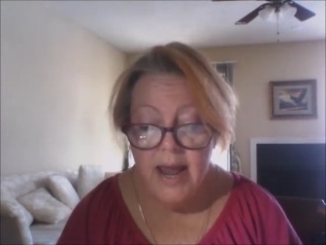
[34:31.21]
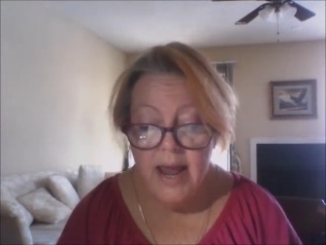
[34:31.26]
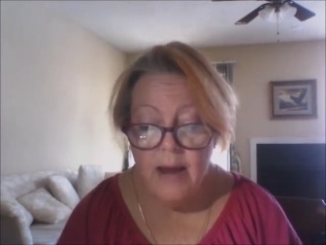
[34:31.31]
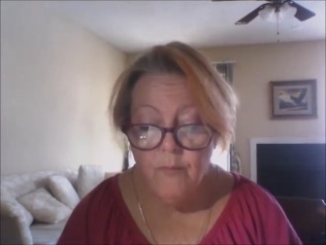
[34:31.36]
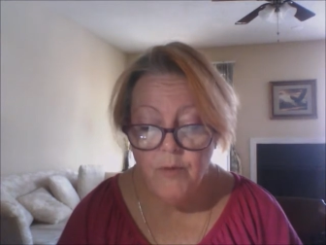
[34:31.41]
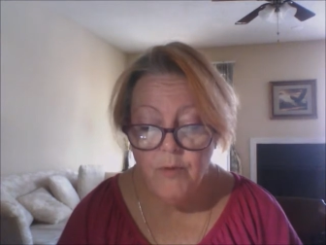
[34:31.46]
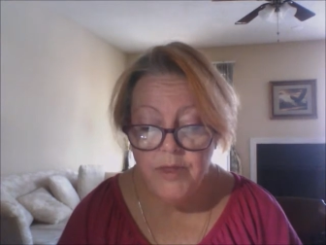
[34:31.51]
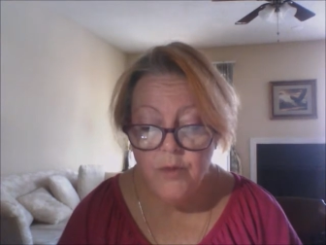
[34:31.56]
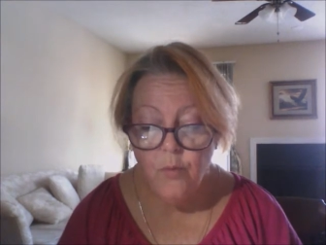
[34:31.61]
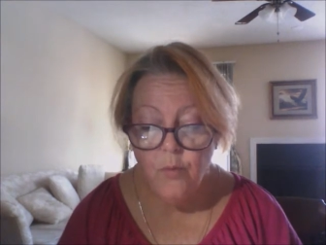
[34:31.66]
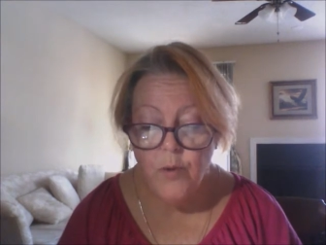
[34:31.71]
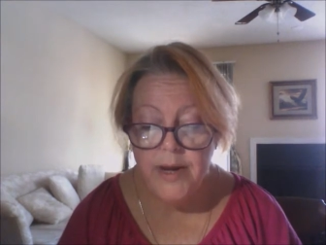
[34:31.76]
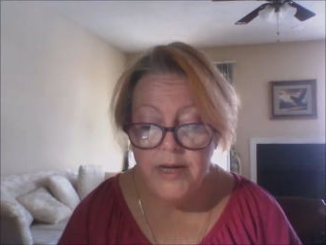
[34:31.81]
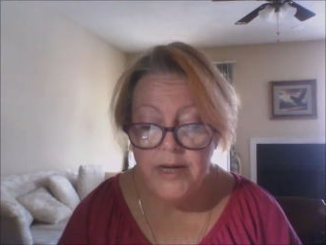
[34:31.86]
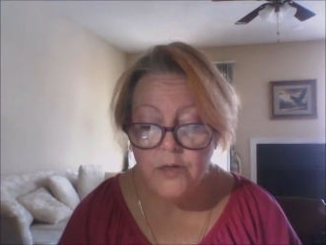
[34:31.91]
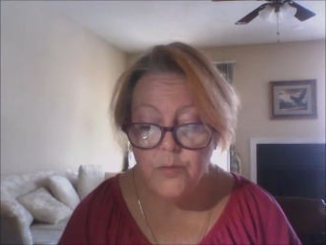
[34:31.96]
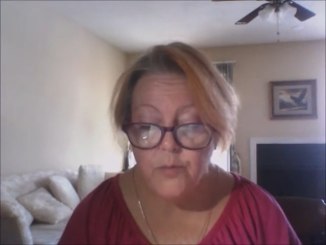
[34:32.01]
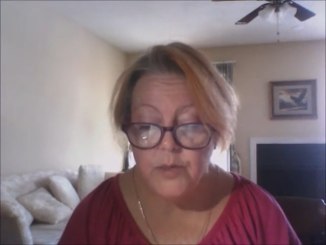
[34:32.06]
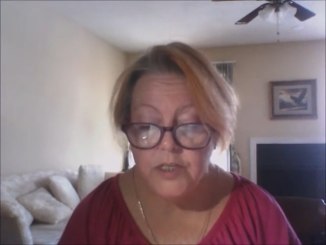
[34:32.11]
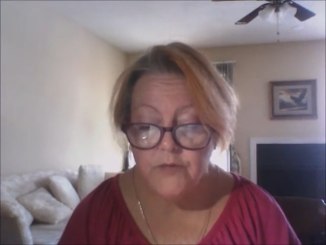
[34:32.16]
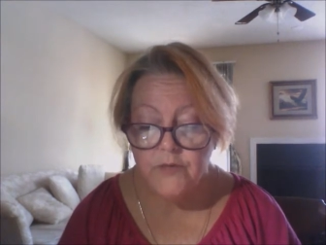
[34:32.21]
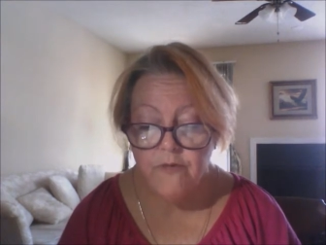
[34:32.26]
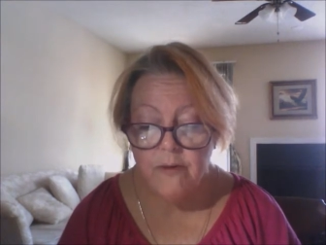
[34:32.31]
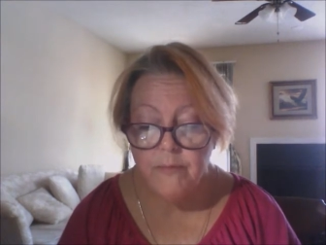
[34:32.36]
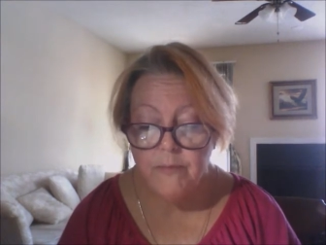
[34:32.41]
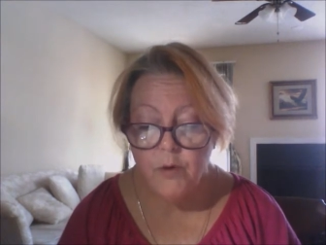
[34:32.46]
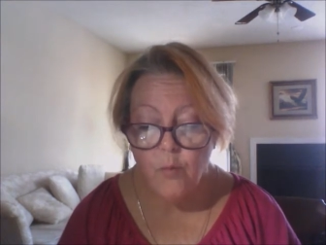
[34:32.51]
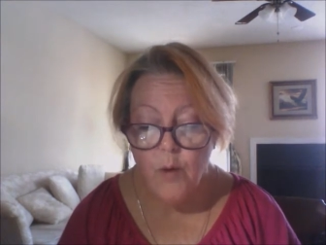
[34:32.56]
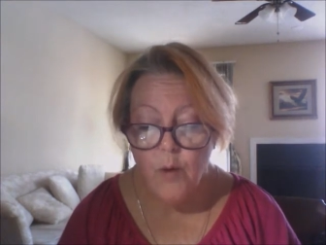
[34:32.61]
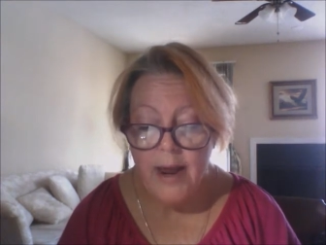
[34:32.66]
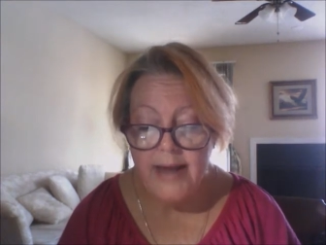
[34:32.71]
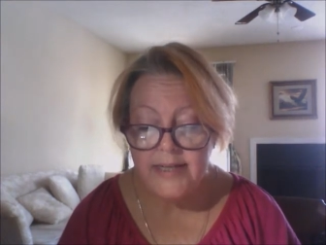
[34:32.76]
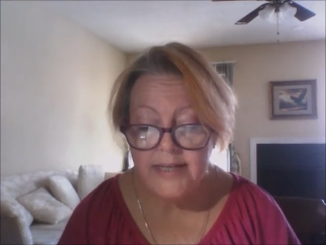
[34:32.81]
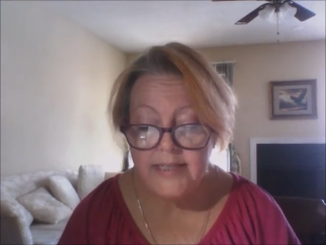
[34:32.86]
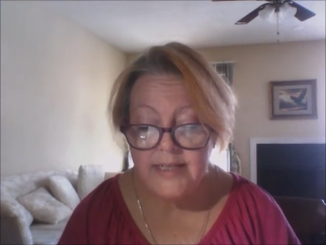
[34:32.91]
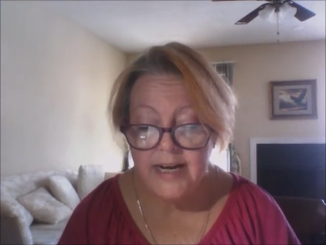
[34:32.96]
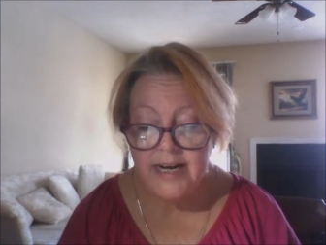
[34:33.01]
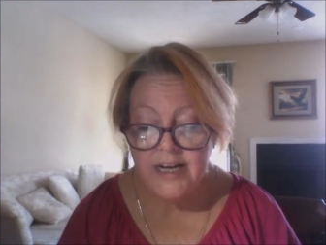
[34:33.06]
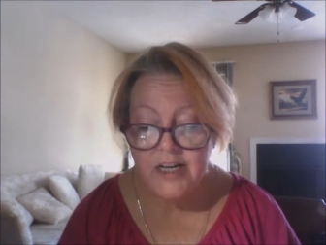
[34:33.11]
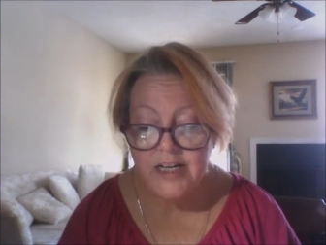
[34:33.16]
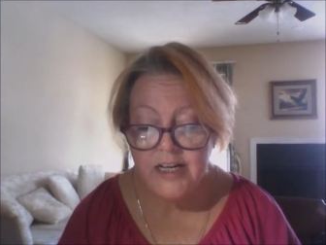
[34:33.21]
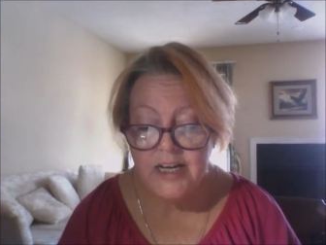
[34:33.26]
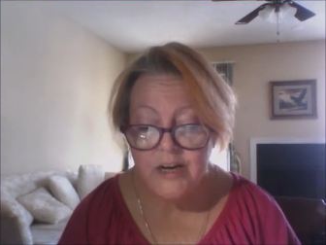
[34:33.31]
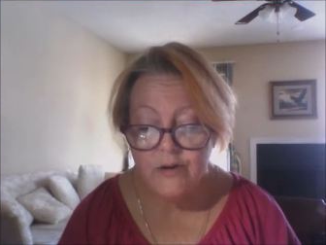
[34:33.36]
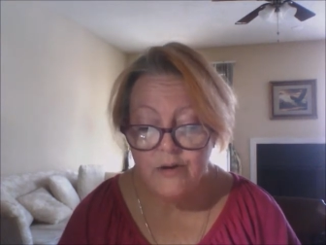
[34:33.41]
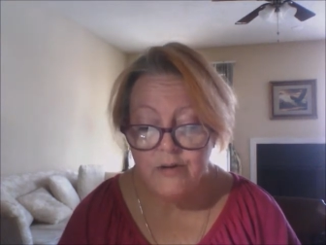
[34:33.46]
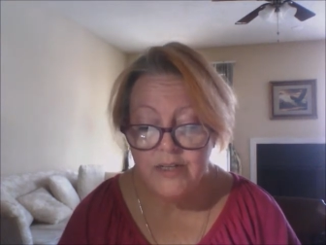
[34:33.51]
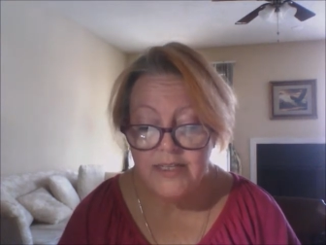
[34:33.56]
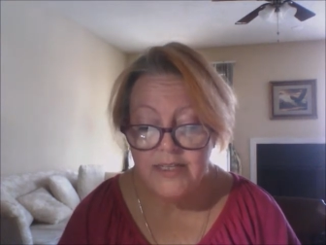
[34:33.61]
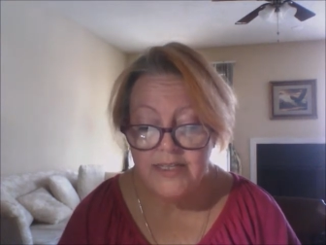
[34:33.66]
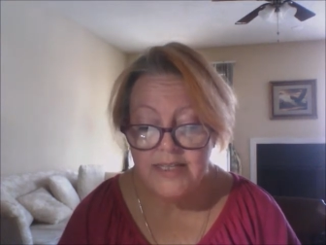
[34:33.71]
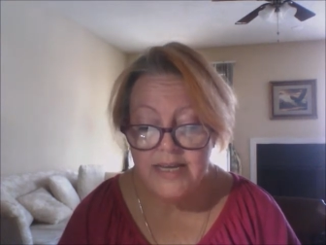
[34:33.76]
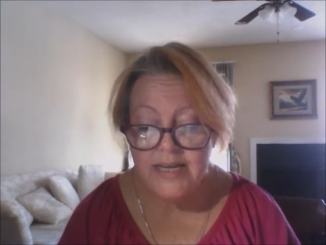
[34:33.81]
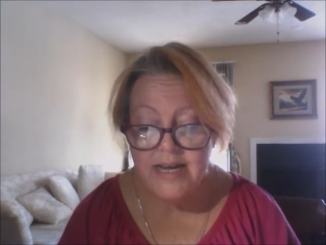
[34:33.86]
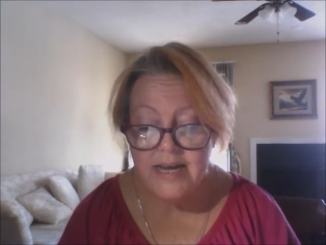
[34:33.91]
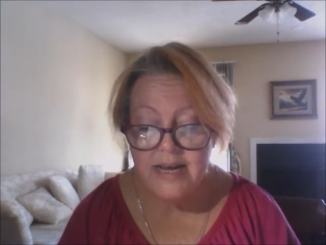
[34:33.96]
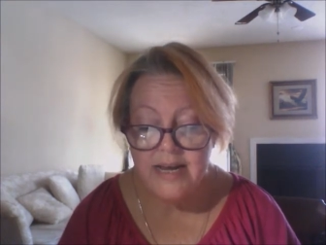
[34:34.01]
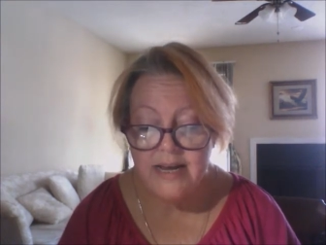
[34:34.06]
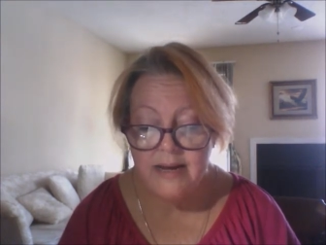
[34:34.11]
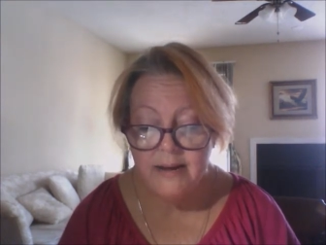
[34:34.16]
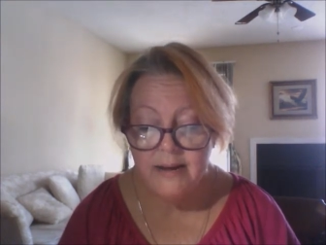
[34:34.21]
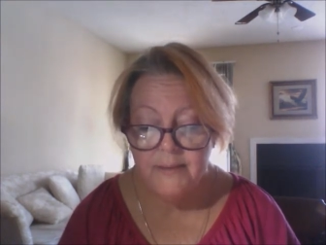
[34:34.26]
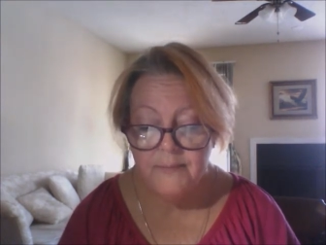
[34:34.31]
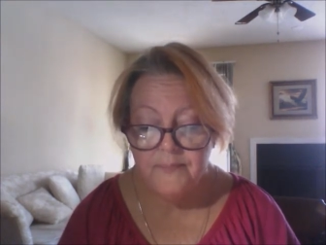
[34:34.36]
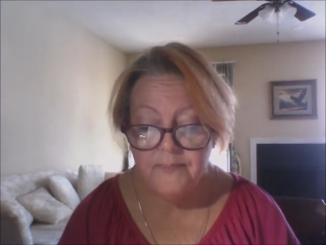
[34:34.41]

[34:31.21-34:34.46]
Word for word: and when the wind was from the west I could hear the sea.